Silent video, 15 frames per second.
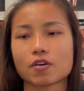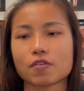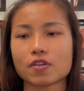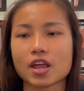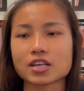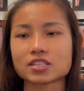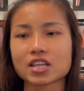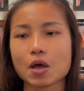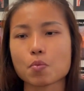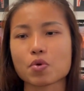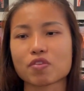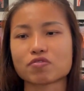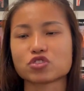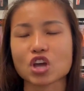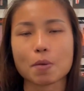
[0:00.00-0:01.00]
let's start
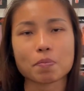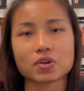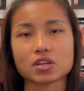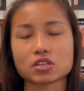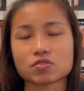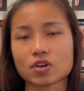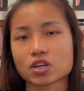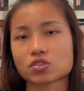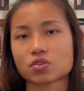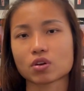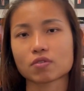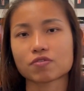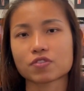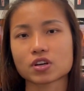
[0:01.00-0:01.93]
with Japanese restaurant